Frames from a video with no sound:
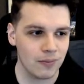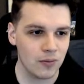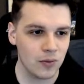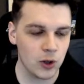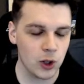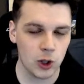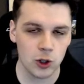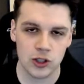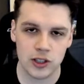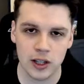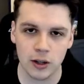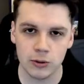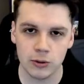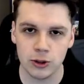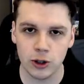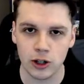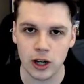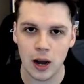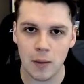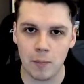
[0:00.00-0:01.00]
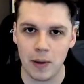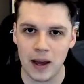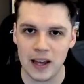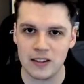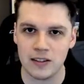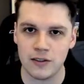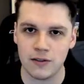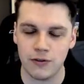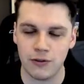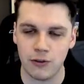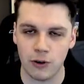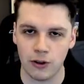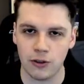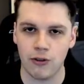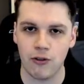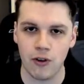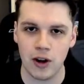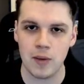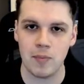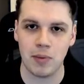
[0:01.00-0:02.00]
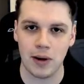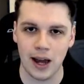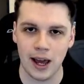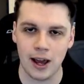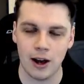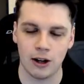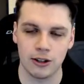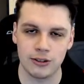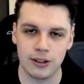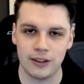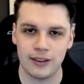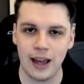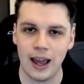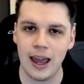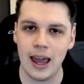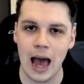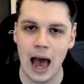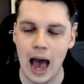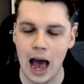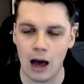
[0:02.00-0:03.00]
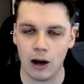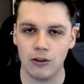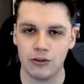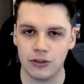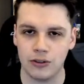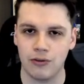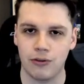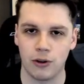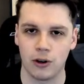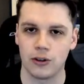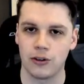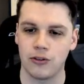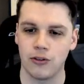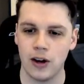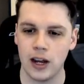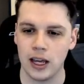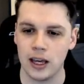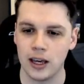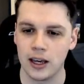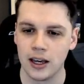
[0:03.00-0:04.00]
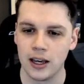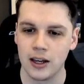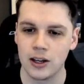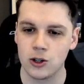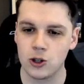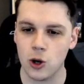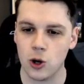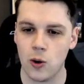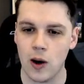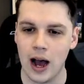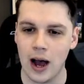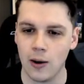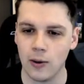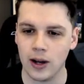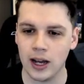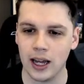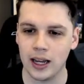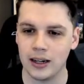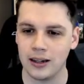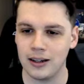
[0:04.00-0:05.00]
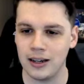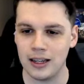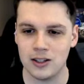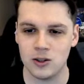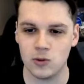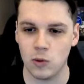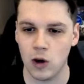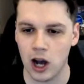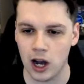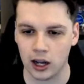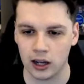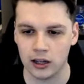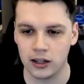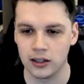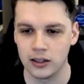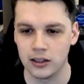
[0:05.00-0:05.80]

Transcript: you still took our best front 3 player on the day out of the front 3. So how can this work?